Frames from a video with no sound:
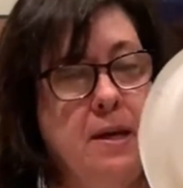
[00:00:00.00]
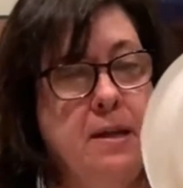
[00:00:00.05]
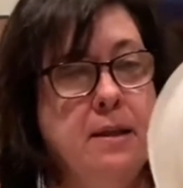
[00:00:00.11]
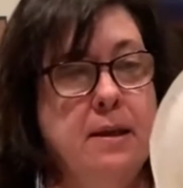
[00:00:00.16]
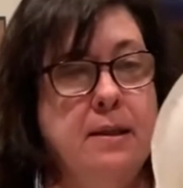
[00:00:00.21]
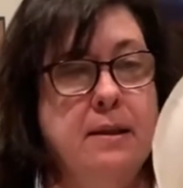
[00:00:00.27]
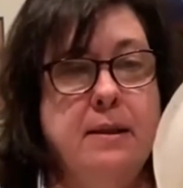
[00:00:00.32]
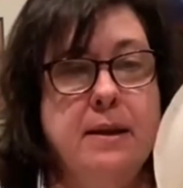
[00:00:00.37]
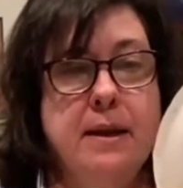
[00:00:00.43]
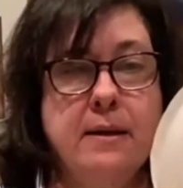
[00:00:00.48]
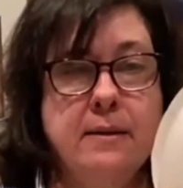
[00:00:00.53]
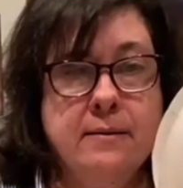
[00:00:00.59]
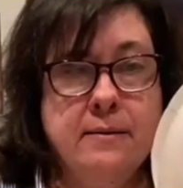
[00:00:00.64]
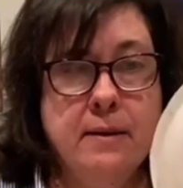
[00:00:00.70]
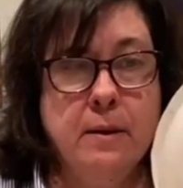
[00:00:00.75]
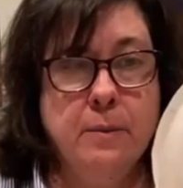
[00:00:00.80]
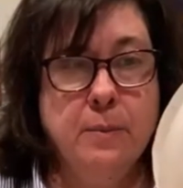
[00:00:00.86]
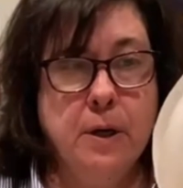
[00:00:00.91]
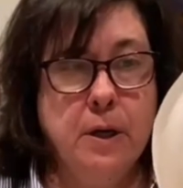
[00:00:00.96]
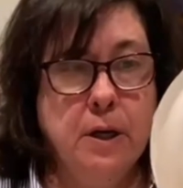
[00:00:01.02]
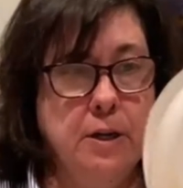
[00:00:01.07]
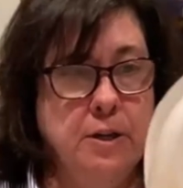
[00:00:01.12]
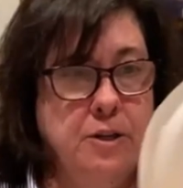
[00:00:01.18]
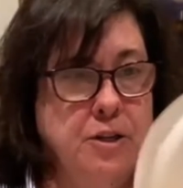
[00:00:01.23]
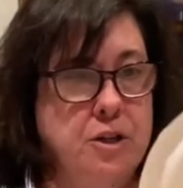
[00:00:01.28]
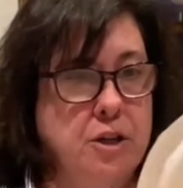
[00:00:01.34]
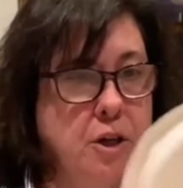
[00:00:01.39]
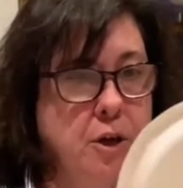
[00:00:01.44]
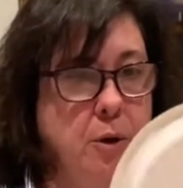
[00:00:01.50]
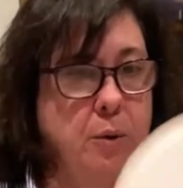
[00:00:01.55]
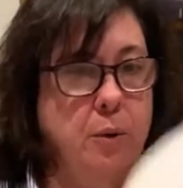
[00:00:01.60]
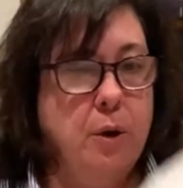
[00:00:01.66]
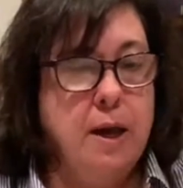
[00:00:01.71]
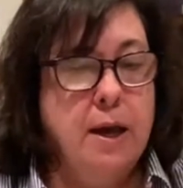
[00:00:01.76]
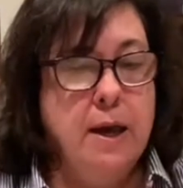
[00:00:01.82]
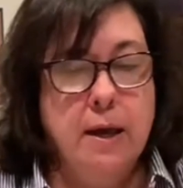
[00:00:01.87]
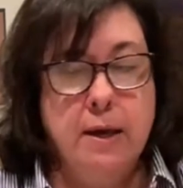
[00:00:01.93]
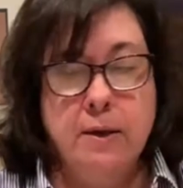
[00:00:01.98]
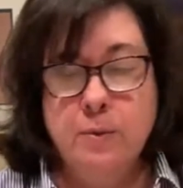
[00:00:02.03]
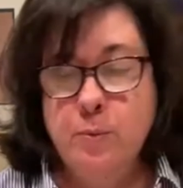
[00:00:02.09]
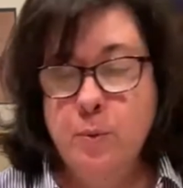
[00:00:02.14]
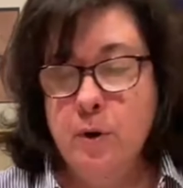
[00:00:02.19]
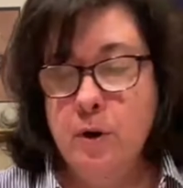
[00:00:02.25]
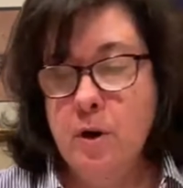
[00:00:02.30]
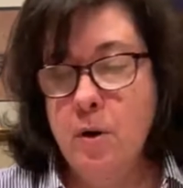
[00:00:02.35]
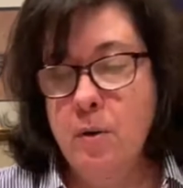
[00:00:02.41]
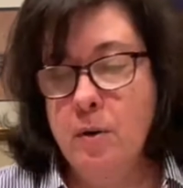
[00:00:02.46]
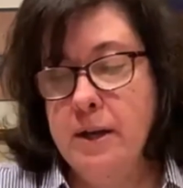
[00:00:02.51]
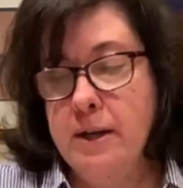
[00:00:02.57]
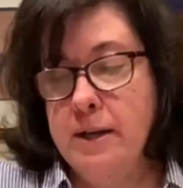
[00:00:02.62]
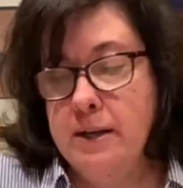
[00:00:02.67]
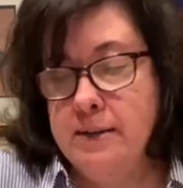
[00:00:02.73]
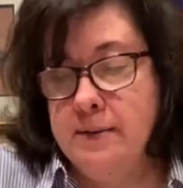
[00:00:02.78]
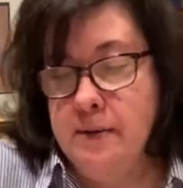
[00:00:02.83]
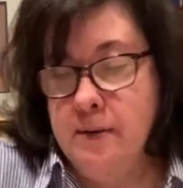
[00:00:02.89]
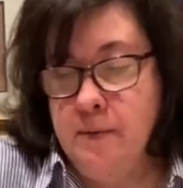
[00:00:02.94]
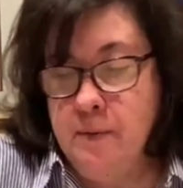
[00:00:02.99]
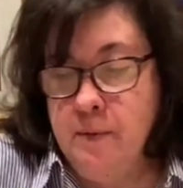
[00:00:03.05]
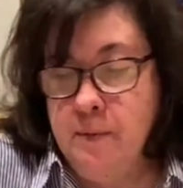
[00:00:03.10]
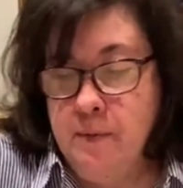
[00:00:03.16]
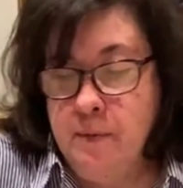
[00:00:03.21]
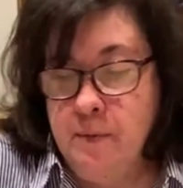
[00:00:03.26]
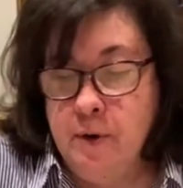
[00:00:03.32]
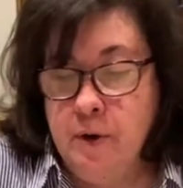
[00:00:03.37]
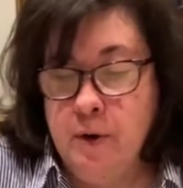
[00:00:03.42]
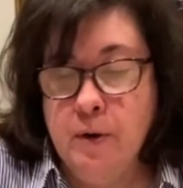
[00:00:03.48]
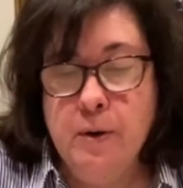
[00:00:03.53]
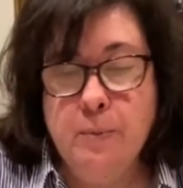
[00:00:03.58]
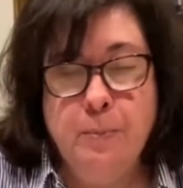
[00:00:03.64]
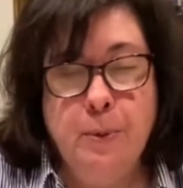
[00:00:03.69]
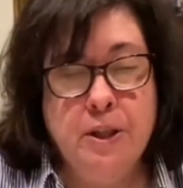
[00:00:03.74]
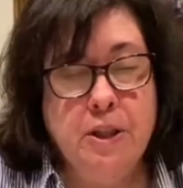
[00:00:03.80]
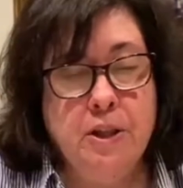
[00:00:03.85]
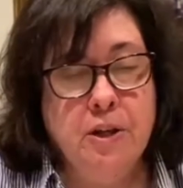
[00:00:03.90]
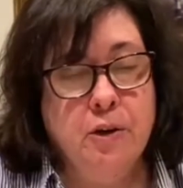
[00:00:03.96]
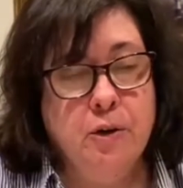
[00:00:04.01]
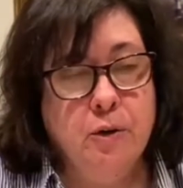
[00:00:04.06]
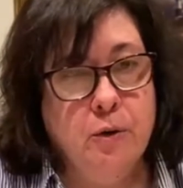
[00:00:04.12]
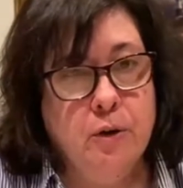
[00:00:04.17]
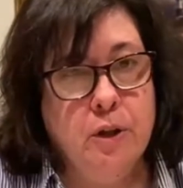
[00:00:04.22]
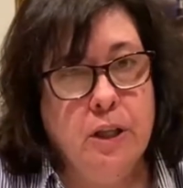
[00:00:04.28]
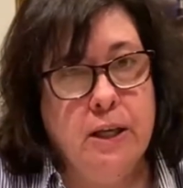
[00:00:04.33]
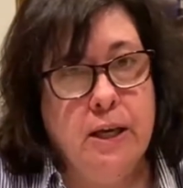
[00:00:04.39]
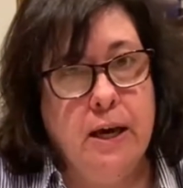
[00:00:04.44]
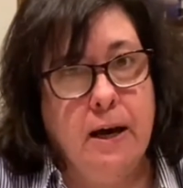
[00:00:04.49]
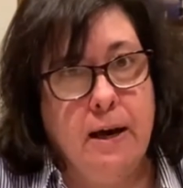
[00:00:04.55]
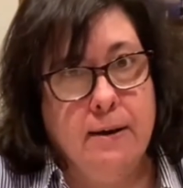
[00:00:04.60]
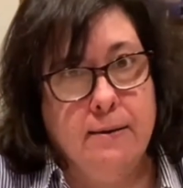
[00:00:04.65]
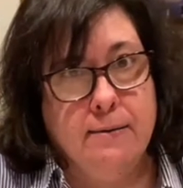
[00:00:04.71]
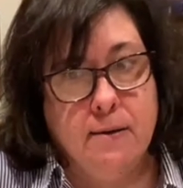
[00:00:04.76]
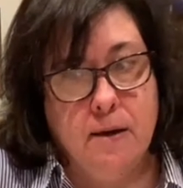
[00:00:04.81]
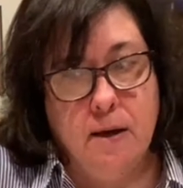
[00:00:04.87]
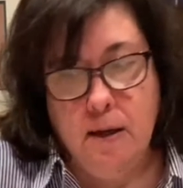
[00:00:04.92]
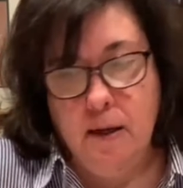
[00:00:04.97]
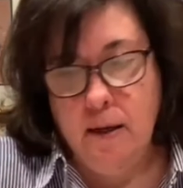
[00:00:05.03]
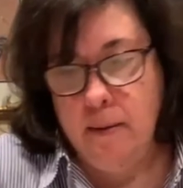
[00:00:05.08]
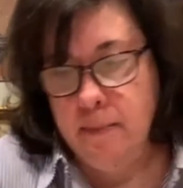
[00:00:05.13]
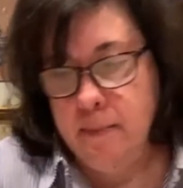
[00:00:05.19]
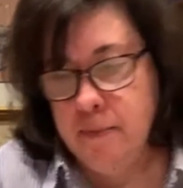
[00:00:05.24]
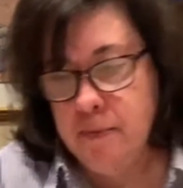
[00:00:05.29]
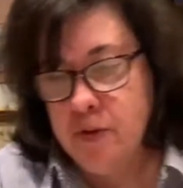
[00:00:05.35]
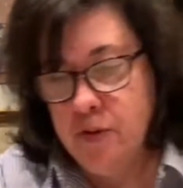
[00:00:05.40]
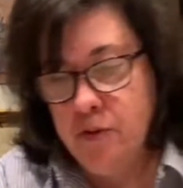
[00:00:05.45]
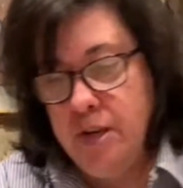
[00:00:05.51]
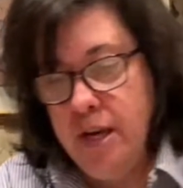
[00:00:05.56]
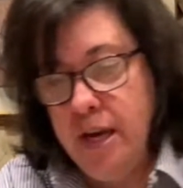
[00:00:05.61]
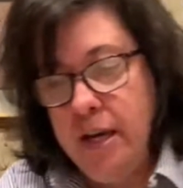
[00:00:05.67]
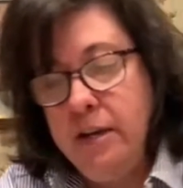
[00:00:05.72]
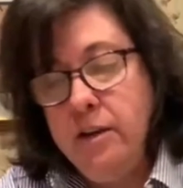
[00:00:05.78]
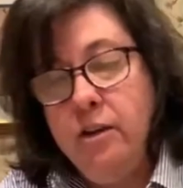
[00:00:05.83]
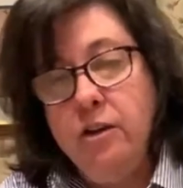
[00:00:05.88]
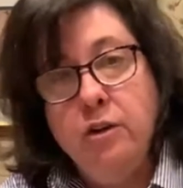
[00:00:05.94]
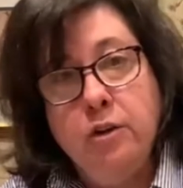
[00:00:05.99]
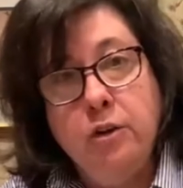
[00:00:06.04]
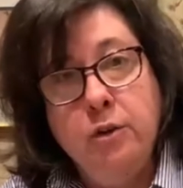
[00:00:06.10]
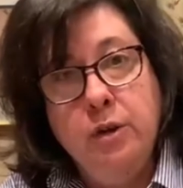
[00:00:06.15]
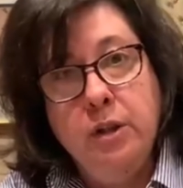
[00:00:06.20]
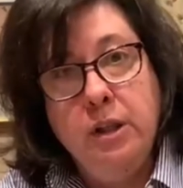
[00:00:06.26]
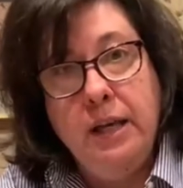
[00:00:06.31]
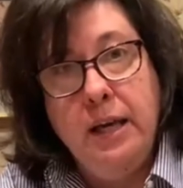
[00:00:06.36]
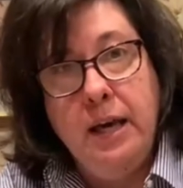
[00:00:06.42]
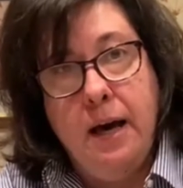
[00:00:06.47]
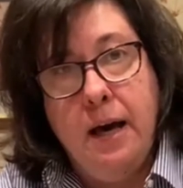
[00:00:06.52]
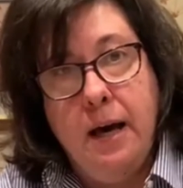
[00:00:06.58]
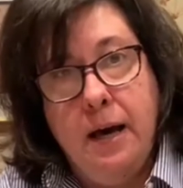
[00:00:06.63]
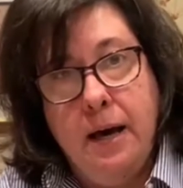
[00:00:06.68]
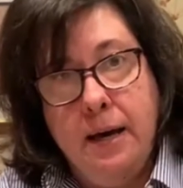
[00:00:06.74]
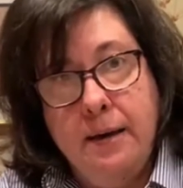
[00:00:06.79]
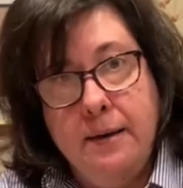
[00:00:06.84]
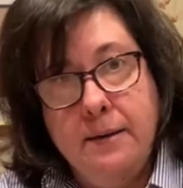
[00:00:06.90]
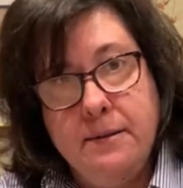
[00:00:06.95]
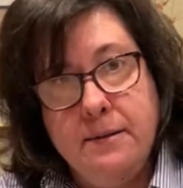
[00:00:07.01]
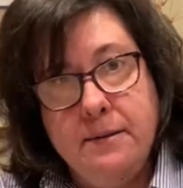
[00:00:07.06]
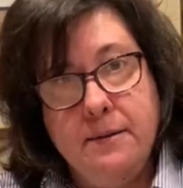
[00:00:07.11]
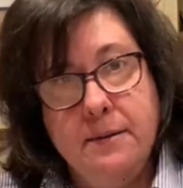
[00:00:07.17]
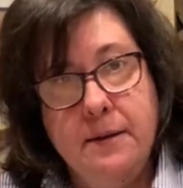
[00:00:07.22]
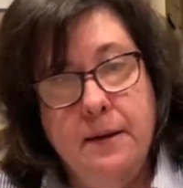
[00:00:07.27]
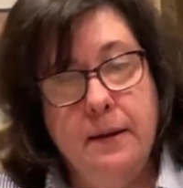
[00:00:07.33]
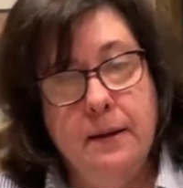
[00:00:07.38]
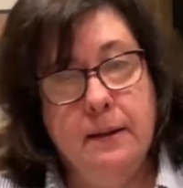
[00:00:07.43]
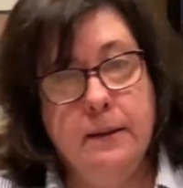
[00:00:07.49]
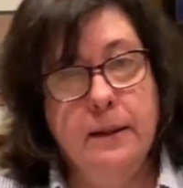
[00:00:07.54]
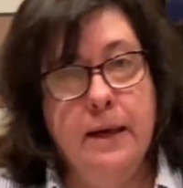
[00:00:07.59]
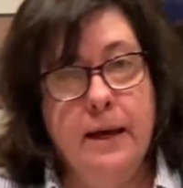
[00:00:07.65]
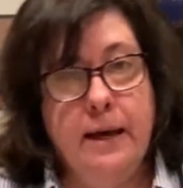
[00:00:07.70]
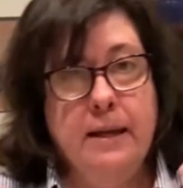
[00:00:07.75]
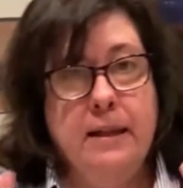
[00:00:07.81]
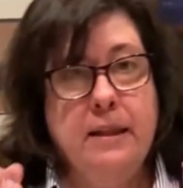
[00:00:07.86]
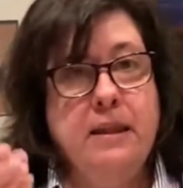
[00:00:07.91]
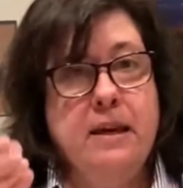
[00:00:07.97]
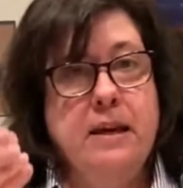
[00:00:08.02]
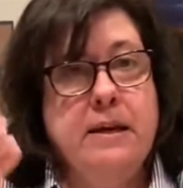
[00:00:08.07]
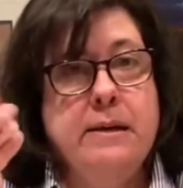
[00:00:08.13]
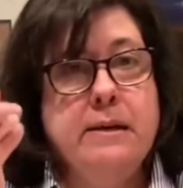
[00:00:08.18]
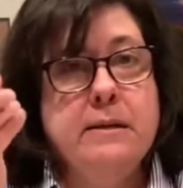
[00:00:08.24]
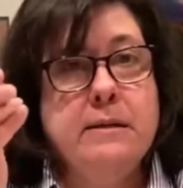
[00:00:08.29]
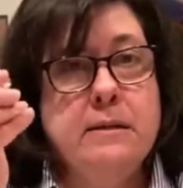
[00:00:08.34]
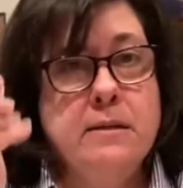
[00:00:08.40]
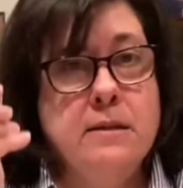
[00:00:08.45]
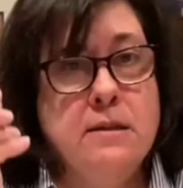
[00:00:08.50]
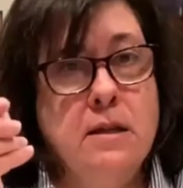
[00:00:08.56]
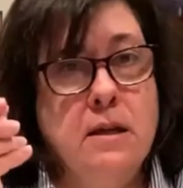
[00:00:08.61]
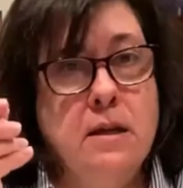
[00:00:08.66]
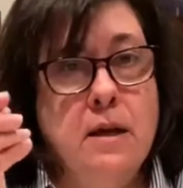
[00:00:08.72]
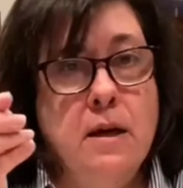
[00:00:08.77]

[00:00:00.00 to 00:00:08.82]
And the next thing we're going to do is we're going to put the googly eyes on him. So take your googly eyes like this.